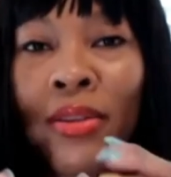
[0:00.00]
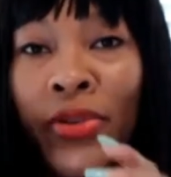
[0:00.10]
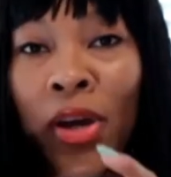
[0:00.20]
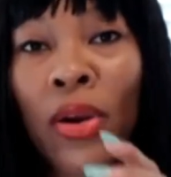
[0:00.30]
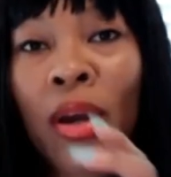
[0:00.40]

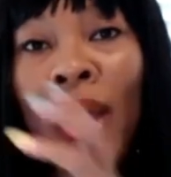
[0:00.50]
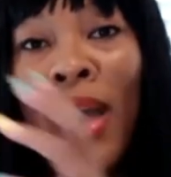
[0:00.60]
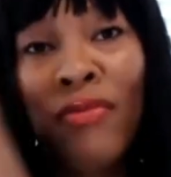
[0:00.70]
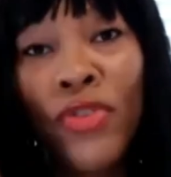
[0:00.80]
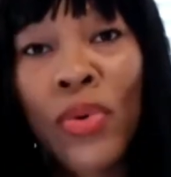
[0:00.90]
they're going to
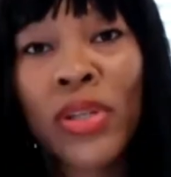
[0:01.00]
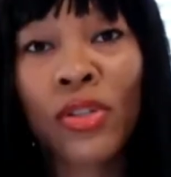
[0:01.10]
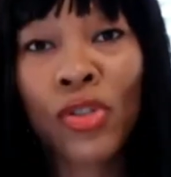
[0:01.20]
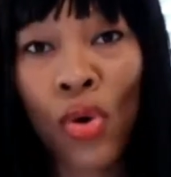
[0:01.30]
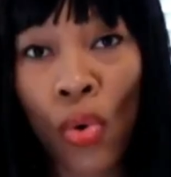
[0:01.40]
have you as a
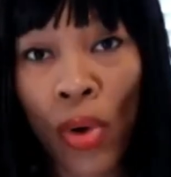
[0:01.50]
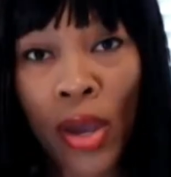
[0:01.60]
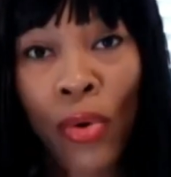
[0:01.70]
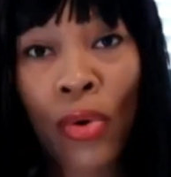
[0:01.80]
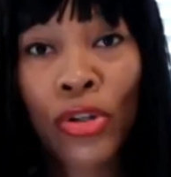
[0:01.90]
toy
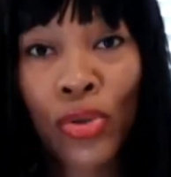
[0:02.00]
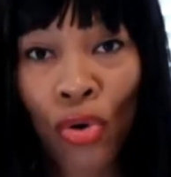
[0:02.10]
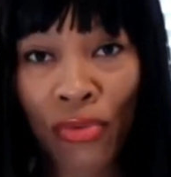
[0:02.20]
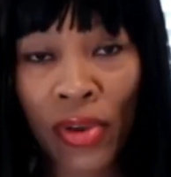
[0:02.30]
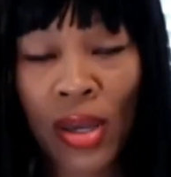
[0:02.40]
or a
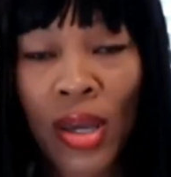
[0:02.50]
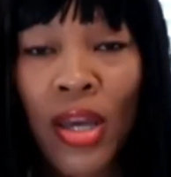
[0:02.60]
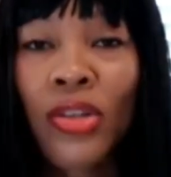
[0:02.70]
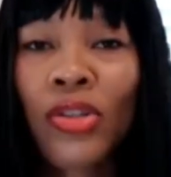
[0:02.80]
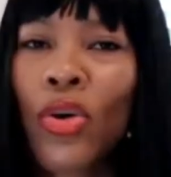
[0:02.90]
trophy.
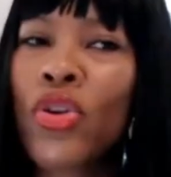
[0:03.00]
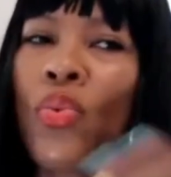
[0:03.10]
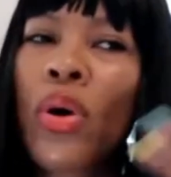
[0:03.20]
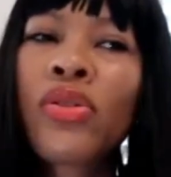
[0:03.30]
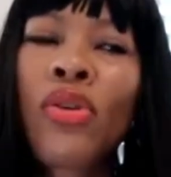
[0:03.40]
So you
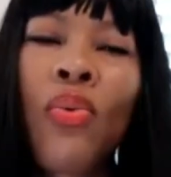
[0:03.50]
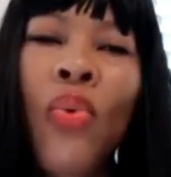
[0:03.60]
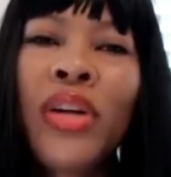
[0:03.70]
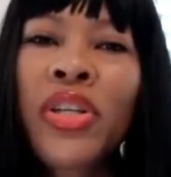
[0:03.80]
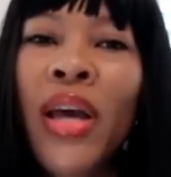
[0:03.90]
want to start
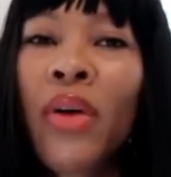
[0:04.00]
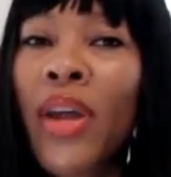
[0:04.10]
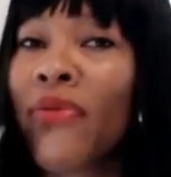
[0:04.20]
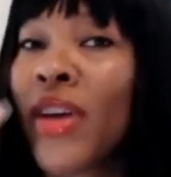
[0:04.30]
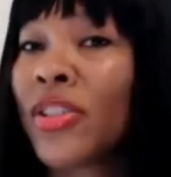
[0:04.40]
watching out
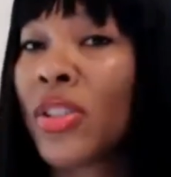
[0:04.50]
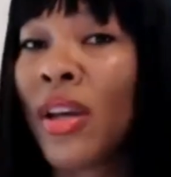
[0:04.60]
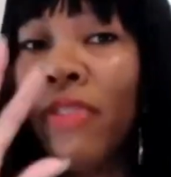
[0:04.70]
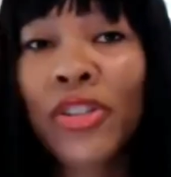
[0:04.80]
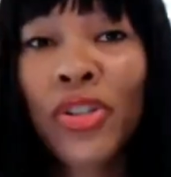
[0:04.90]
now. If that's
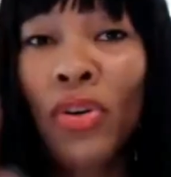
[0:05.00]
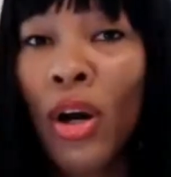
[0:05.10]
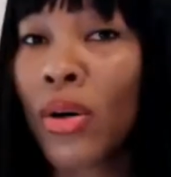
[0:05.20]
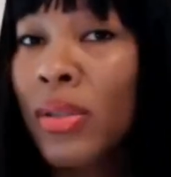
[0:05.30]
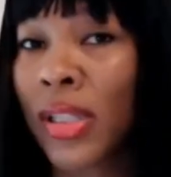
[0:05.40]
if that's your
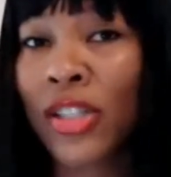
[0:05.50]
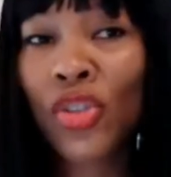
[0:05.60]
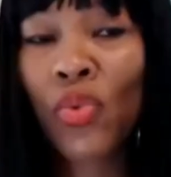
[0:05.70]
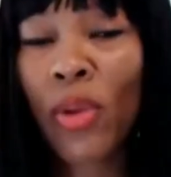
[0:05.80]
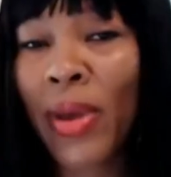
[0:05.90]
goal, says
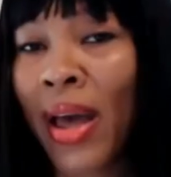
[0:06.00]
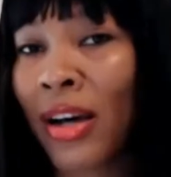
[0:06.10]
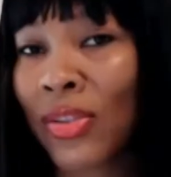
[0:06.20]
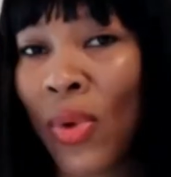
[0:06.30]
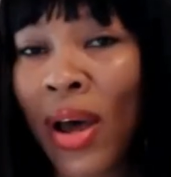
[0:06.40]
you want to be a
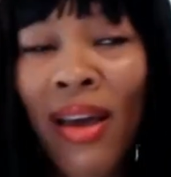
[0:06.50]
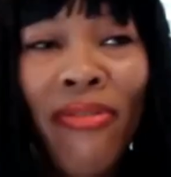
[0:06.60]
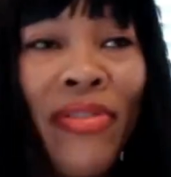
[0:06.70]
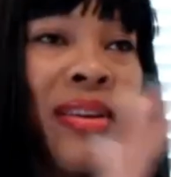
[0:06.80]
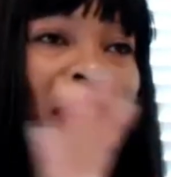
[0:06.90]

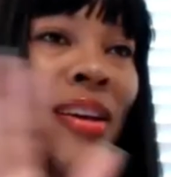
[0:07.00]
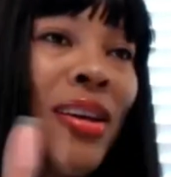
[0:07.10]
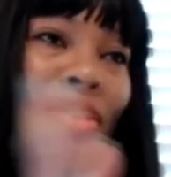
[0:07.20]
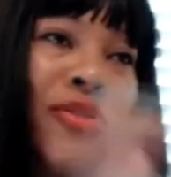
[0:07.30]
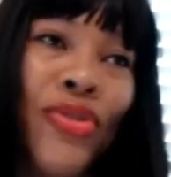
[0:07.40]
housewife and
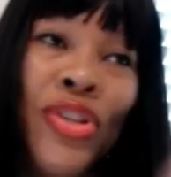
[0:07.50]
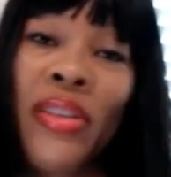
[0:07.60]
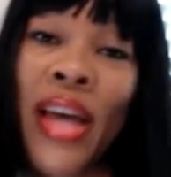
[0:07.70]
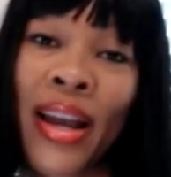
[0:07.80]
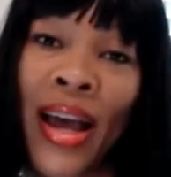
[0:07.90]
you to
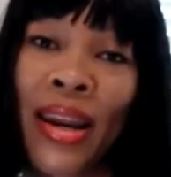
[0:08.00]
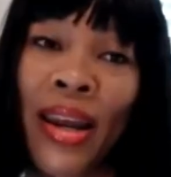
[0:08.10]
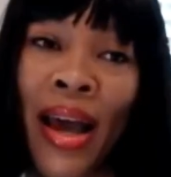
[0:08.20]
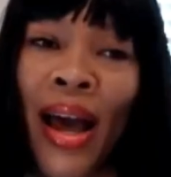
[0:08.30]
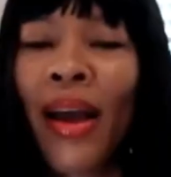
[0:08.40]
that kind of
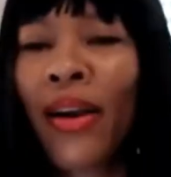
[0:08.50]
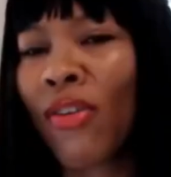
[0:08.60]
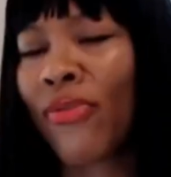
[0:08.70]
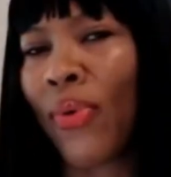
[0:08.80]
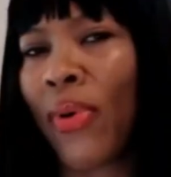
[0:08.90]
guy,
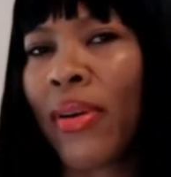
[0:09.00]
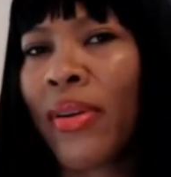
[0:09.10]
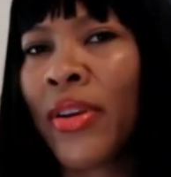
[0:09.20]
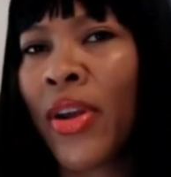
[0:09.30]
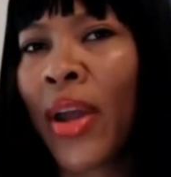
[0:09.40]
go for it.
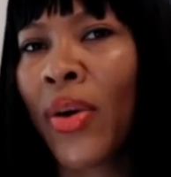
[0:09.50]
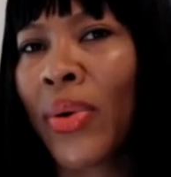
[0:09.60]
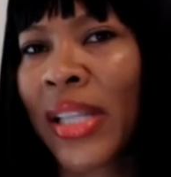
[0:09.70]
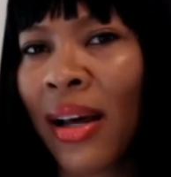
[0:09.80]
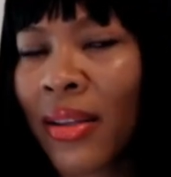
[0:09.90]
You know, I know
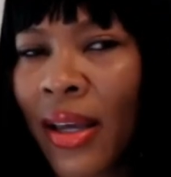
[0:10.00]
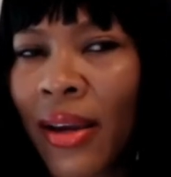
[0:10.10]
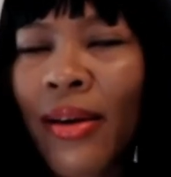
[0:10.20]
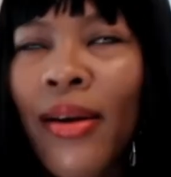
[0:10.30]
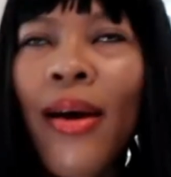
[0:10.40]
it's out there.